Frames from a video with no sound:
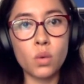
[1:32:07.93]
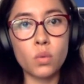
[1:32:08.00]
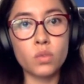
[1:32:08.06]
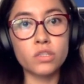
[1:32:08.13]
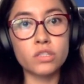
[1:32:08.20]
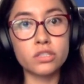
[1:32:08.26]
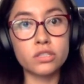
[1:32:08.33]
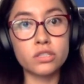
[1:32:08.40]

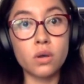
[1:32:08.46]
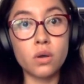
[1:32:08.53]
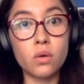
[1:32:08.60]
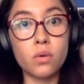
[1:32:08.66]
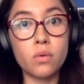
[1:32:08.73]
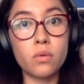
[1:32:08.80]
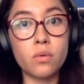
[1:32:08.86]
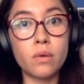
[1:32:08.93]
were
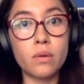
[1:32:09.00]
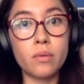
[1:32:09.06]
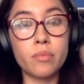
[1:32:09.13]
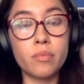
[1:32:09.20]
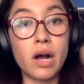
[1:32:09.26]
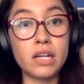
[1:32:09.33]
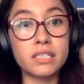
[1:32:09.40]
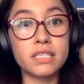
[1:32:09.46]
so
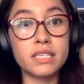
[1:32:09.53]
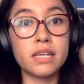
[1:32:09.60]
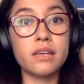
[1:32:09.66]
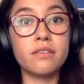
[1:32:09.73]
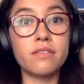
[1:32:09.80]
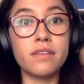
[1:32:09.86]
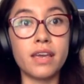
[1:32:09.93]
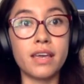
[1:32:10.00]

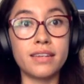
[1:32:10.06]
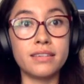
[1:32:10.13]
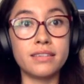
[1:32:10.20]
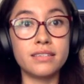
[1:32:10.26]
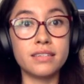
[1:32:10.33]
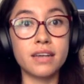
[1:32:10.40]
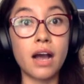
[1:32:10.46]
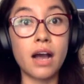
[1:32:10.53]
positive
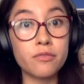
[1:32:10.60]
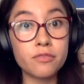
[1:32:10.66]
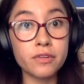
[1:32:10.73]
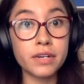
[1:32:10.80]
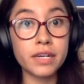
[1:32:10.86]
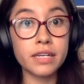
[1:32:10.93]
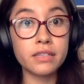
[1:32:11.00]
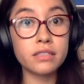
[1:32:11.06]
and
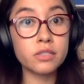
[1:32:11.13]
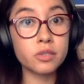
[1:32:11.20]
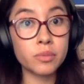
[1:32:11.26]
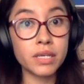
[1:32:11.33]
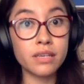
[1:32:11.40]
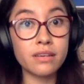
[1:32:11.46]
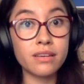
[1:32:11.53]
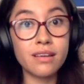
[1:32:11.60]
comforting to
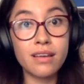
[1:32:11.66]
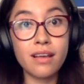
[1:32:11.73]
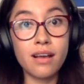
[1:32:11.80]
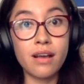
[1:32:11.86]
me.